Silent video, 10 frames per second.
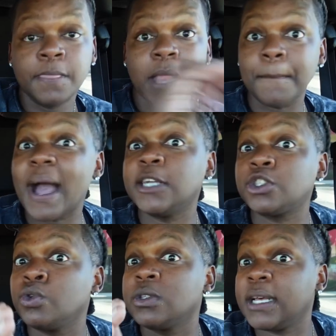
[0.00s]
Now, mind
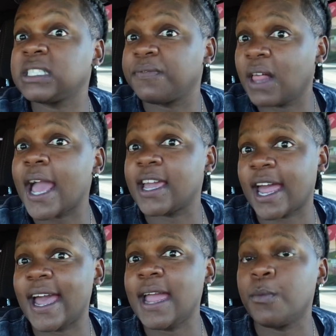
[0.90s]
you, this flight
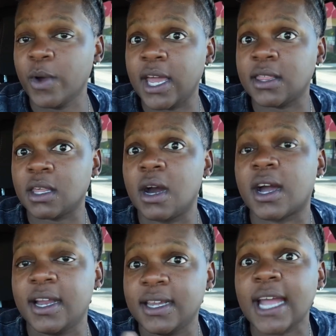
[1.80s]
came with a
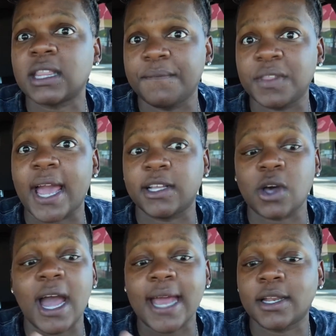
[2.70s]
connecting flight.
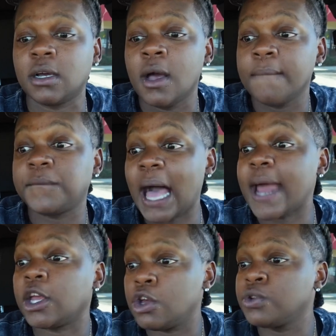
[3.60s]
So I had to fly
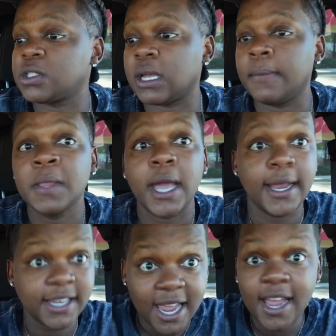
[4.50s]
to Houston
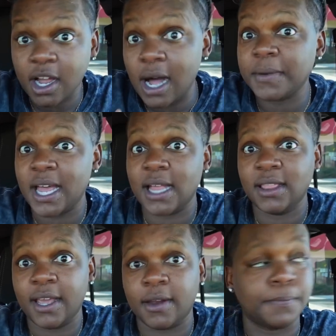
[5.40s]
and then come to
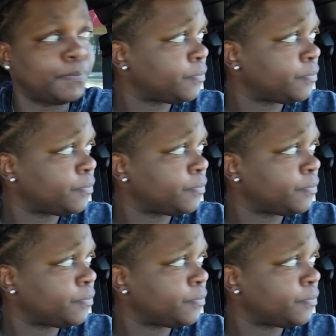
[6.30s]
Atlanta.